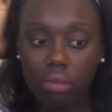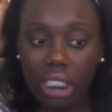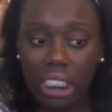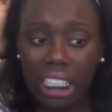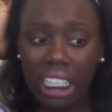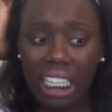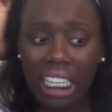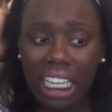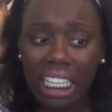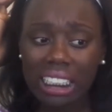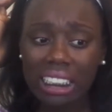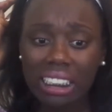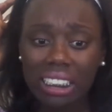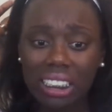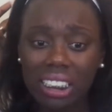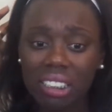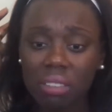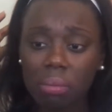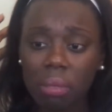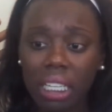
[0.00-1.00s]
yeah, I
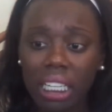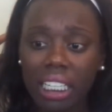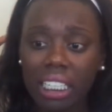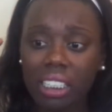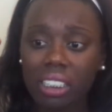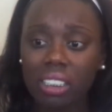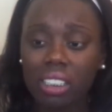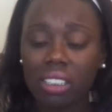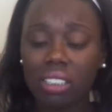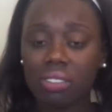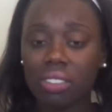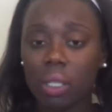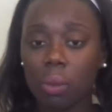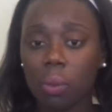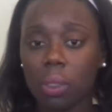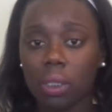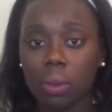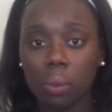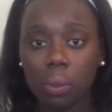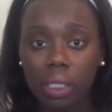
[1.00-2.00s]
just leave my hair alone. If I
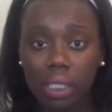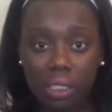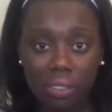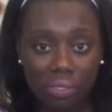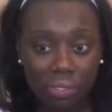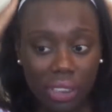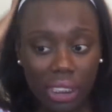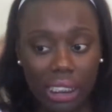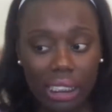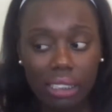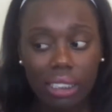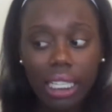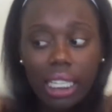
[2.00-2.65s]
want to wear it flat,